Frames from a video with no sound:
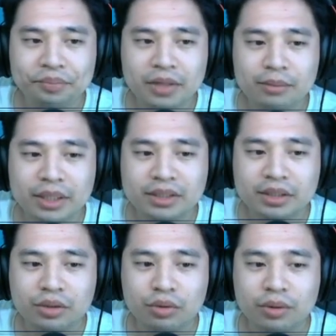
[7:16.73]

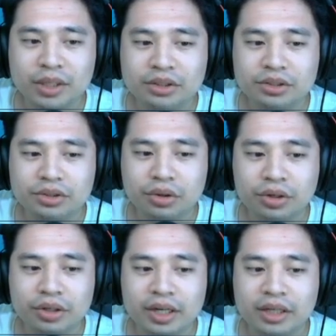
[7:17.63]
Basically what makes her so
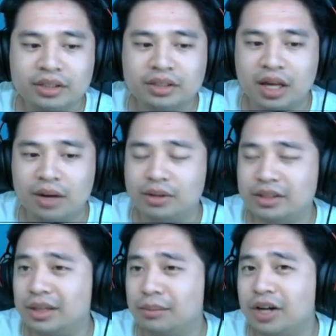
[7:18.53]
good is
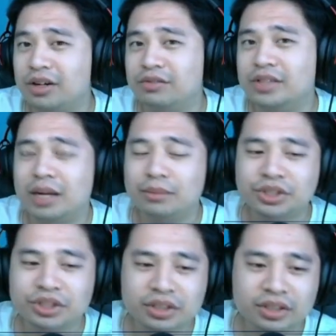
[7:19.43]
the amount of
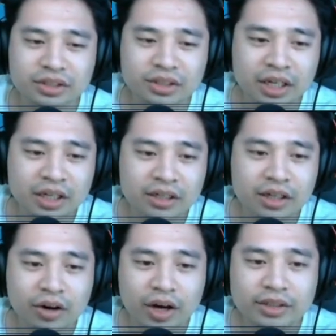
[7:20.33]
damage she deals.
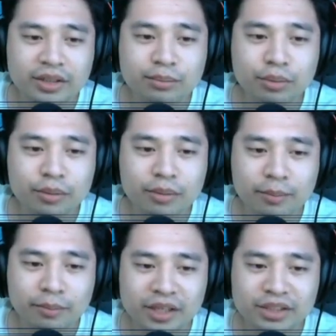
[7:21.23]
Now I did put my
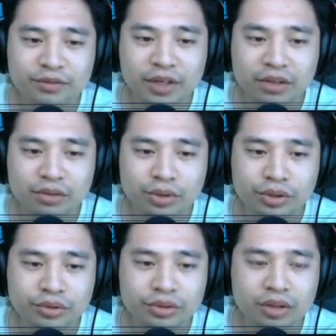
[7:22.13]
best fatal
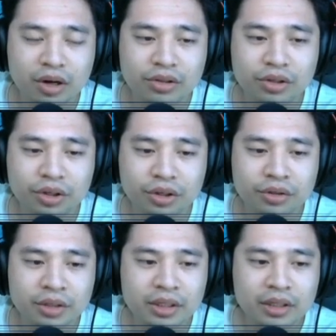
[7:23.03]
runes on
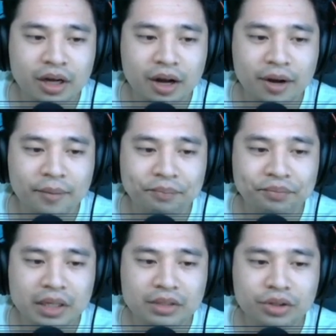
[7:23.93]
her,
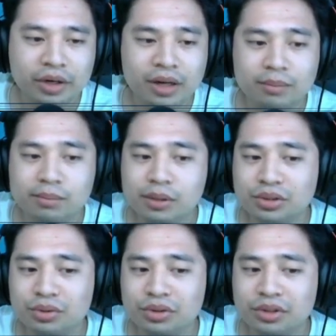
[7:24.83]
so I got
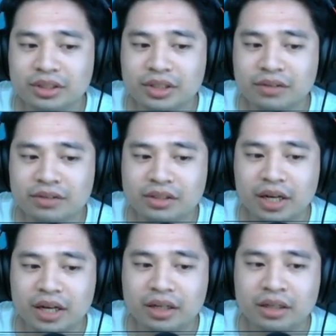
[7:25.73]
plus 137
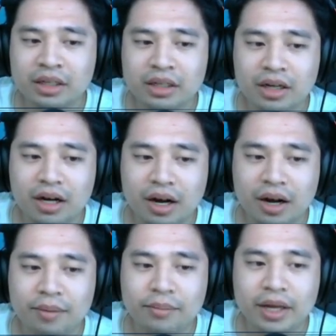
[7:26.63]
attack,
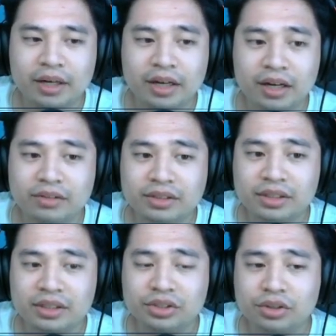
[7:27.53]
and I have the
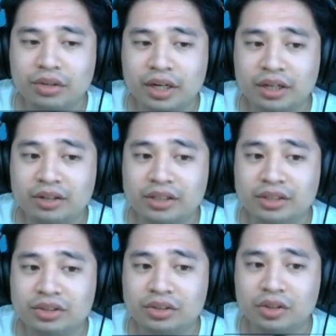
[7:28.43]
skill stone that
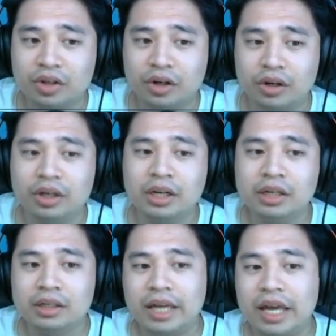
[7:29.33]
increases her
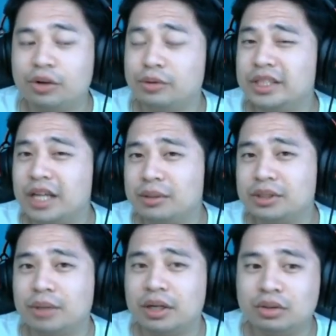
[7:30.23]
AoE
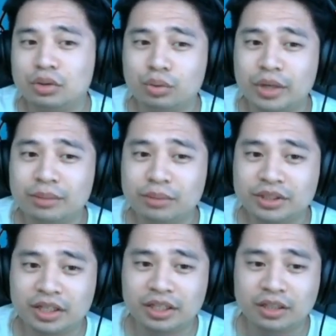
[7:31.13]
damage by
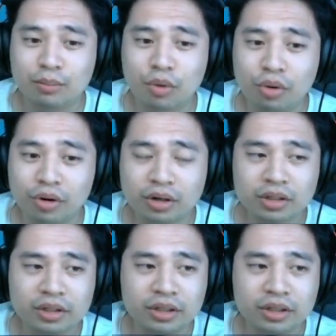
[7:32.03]
20% more.